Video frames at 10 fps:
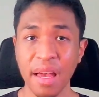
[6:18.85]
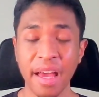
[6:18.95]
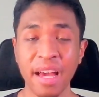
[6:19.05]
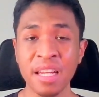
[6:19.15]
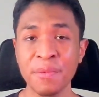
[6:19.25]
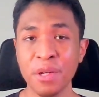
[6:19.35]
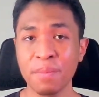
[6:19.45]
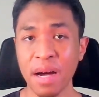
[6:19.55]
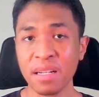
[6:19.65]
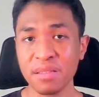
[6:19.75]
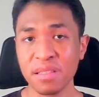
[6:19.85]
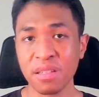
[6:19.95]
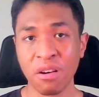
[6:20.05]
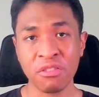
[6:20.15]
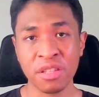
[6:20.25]
And if you're a
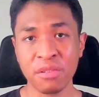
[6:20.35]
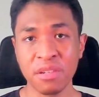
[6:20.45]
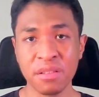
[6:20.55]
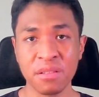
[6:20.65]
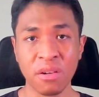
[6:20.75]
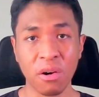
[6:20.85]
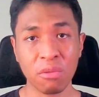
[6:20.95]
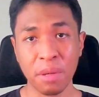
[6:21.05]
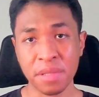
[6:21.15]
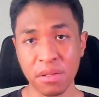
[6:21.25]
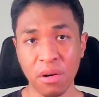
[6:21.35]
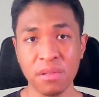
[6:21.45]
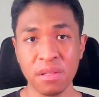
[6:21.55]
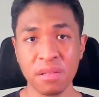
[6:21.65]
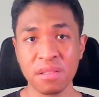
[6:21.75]
marketer, content creator, or website
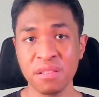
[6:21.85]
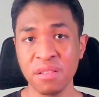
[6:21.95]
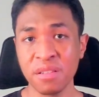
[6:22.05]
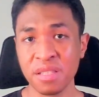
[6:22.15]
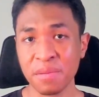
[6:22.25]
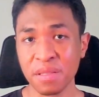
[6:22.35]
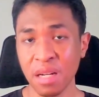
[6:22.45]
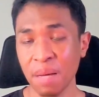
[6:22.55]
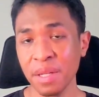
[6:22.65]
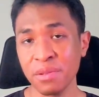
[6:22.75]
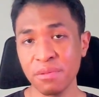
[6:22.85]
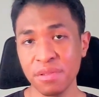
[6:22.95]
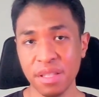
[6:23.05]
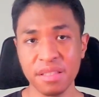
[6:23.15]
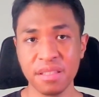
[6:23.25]
owner, consider subscribing to
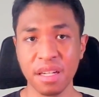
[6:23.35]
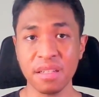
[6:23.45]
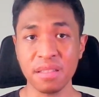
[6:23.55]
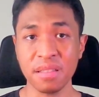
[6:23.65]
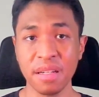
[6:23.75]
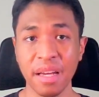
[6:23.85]
this channel.